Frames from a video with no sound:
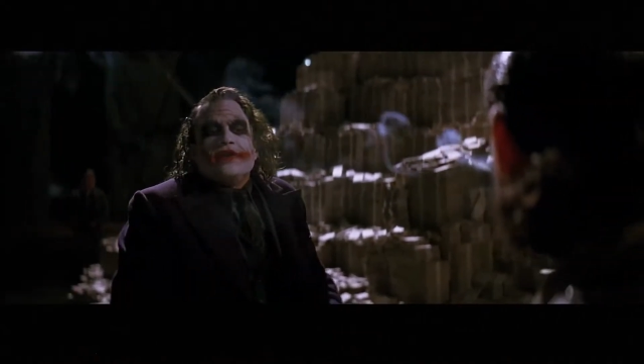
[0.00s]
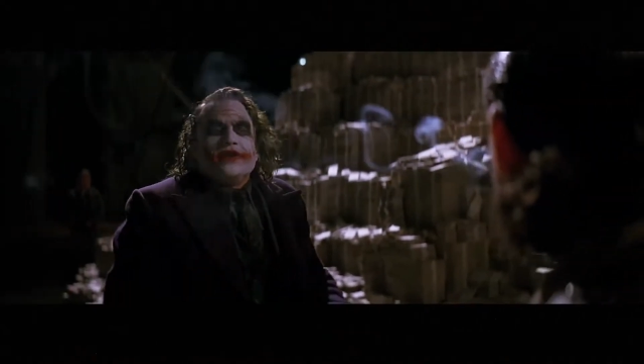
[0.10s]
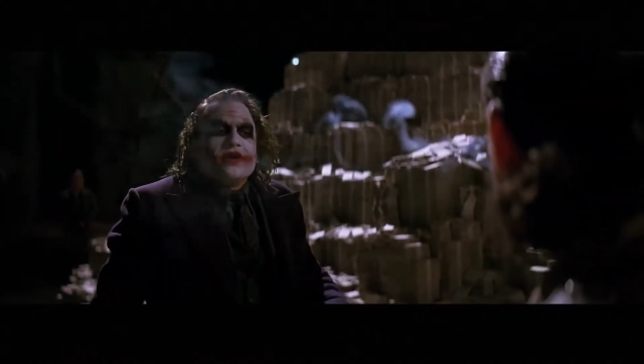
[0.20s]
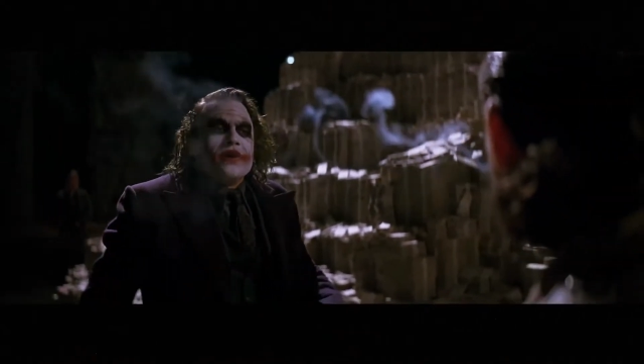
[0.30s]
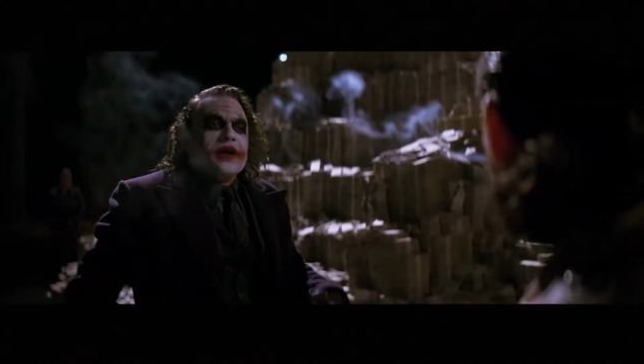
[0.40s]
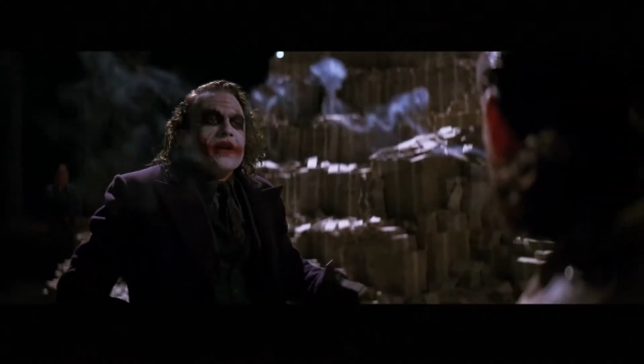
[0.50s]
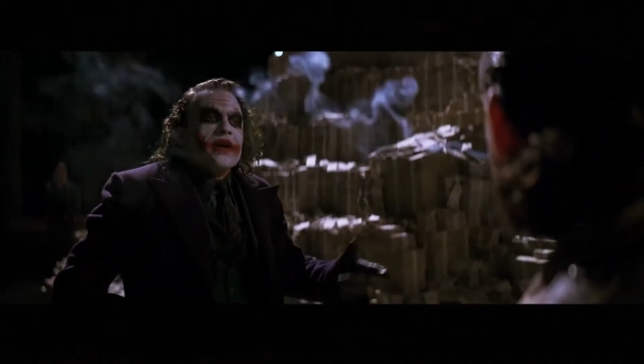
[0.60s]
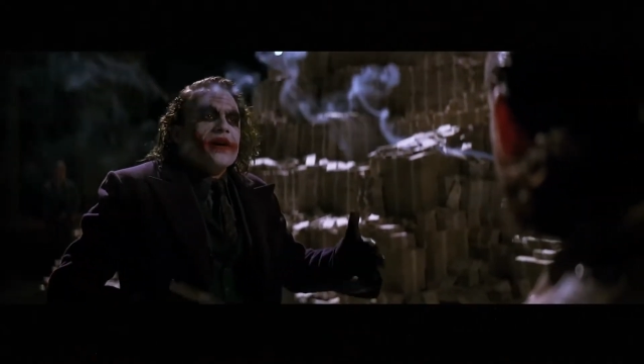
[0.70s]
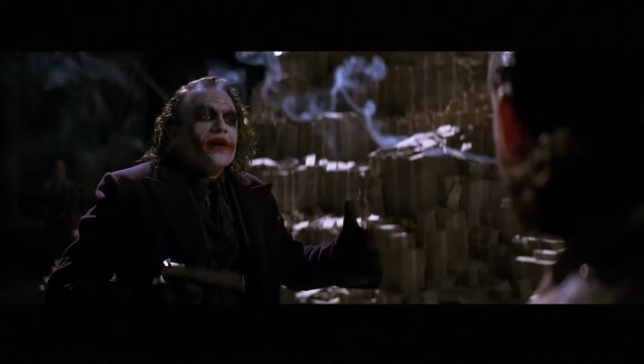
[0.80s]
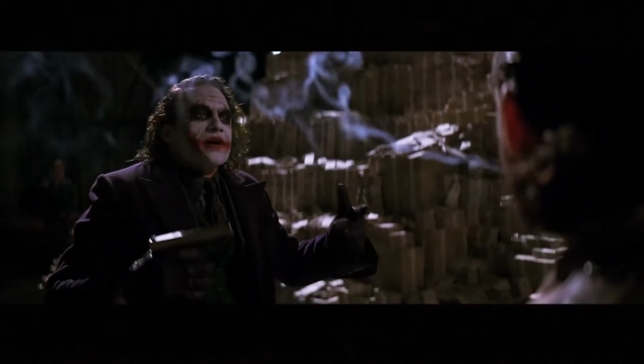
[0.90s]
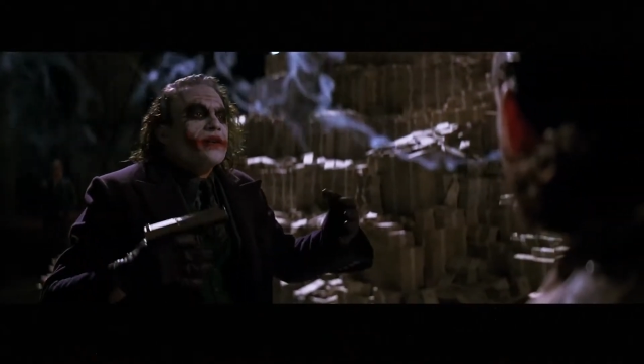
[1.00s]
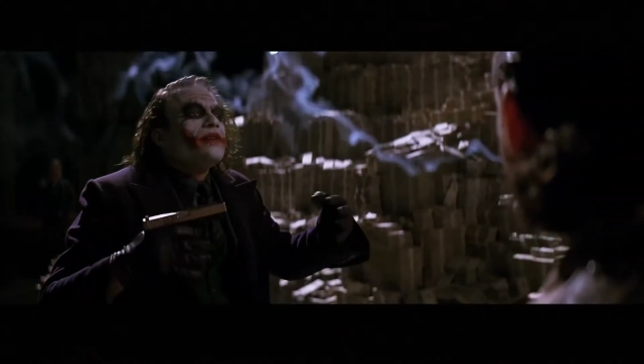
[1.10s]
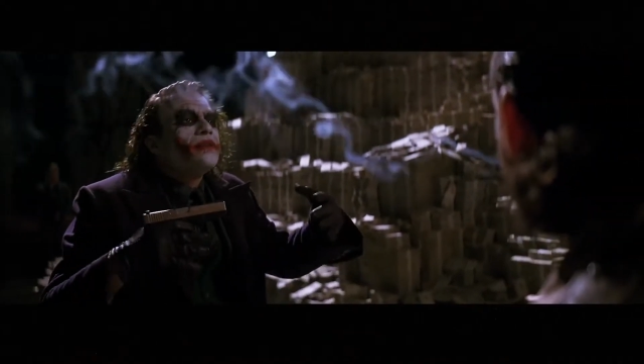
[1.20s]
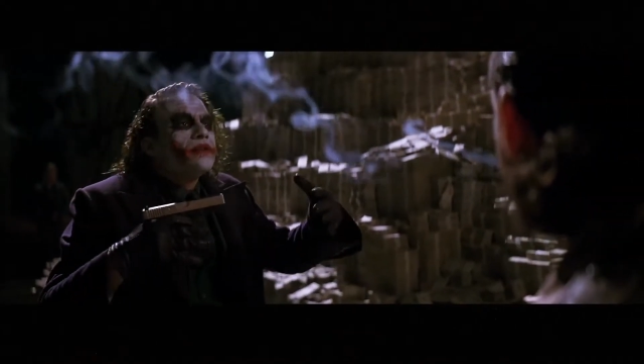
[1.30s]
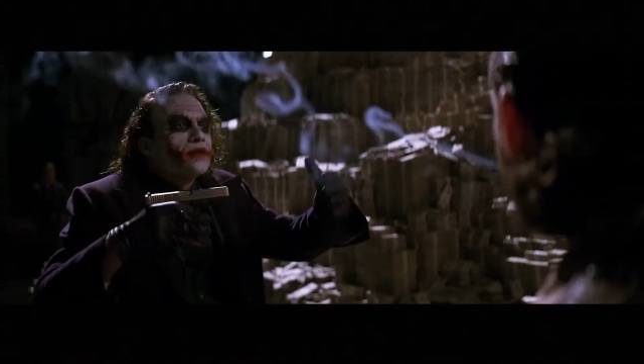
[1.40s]
I enjoy
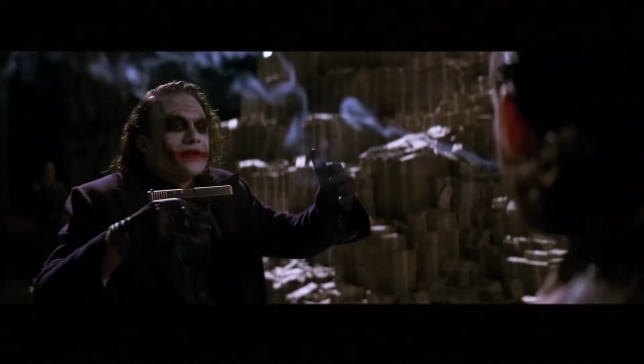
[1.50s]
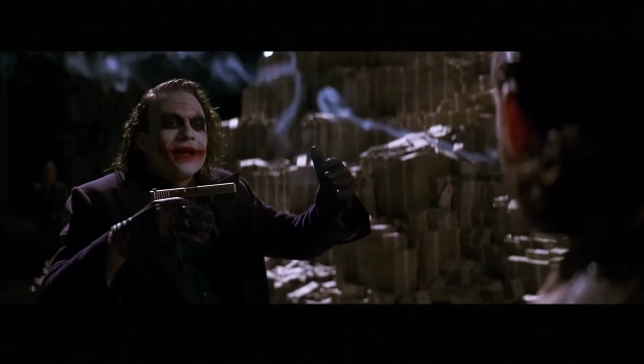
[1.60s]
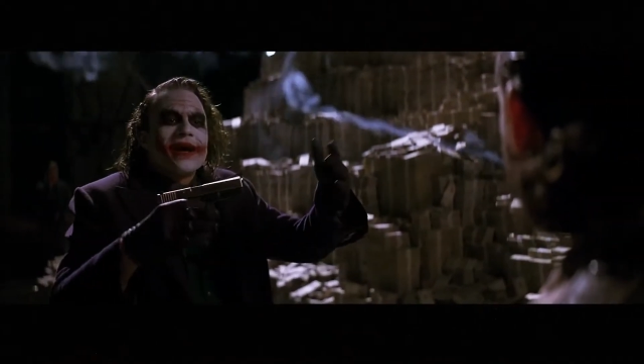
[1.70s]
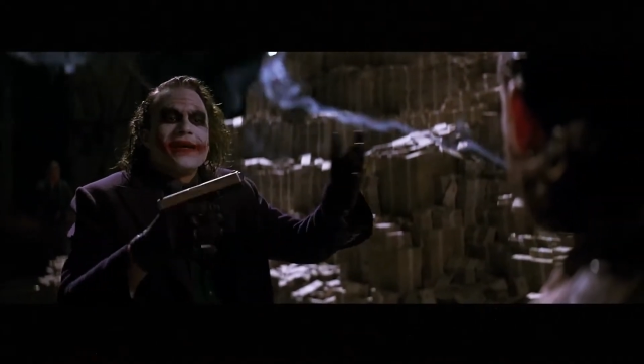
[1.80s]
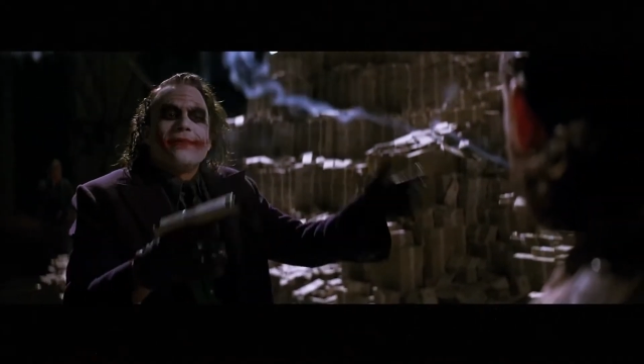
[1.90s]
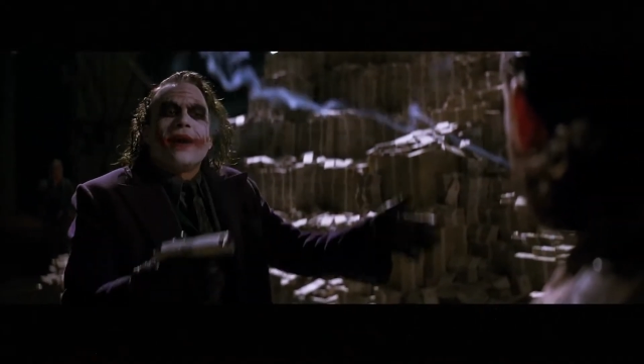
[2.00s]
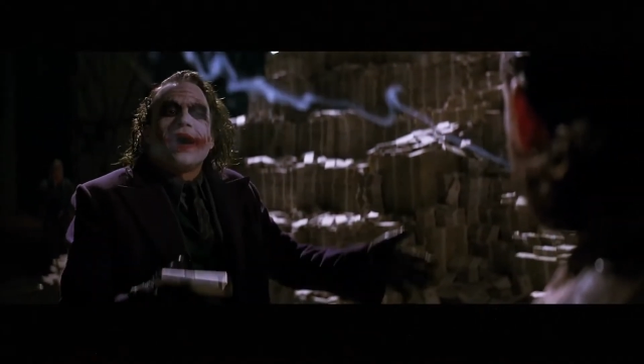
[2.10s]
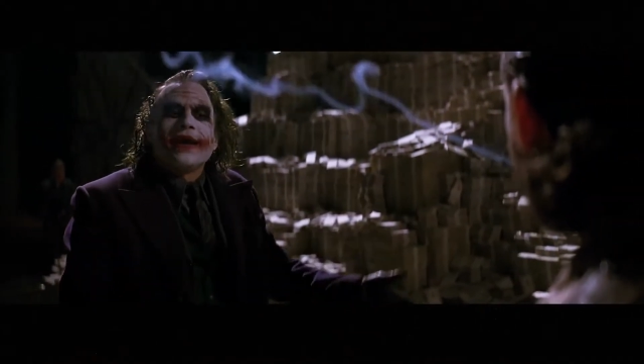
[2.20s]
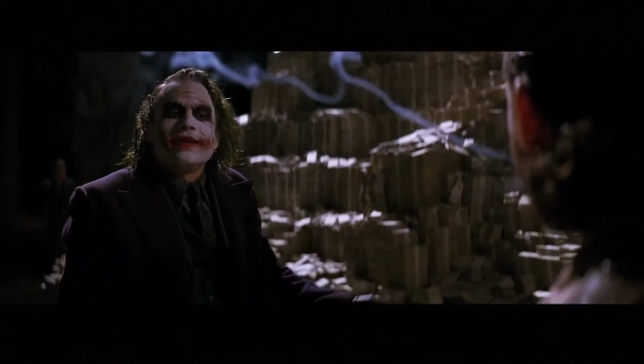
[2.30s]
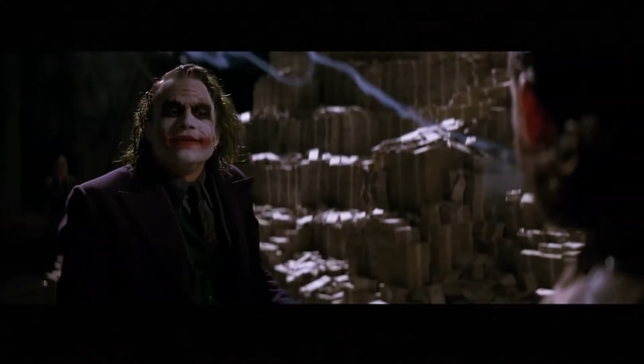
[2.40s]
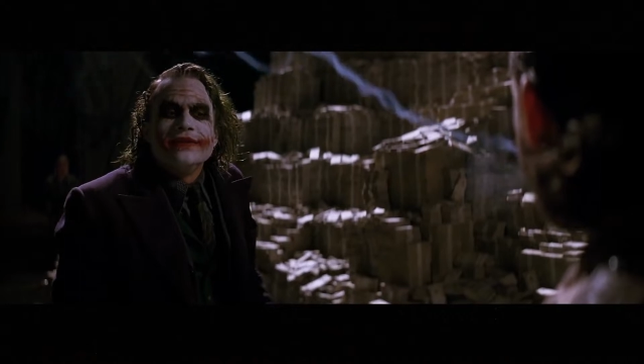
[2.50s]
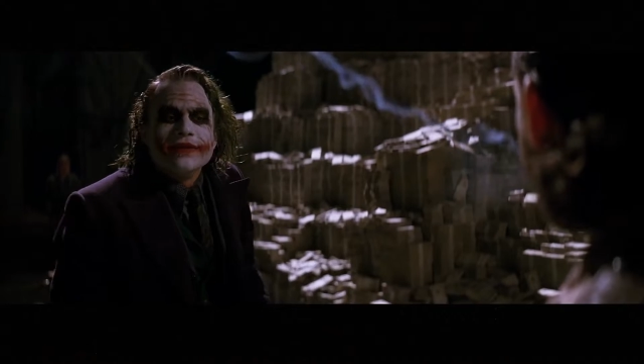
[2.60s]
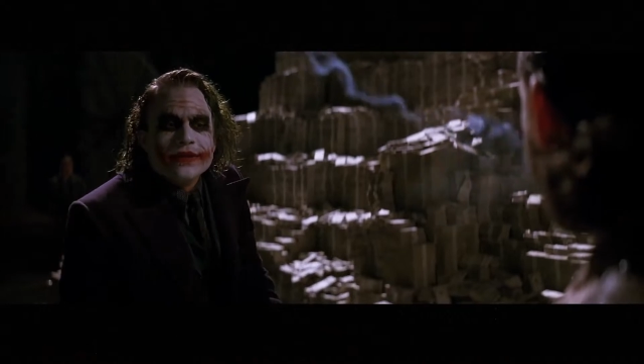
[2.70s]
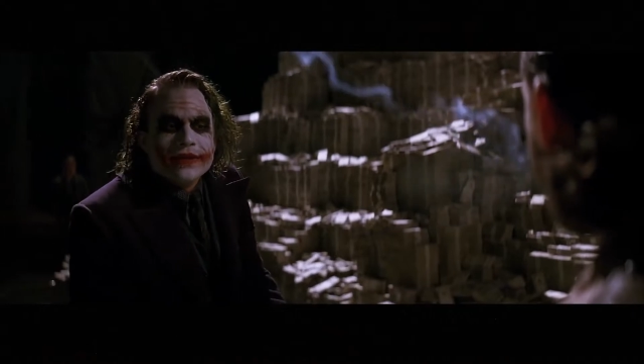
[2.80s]
uh, dynamite,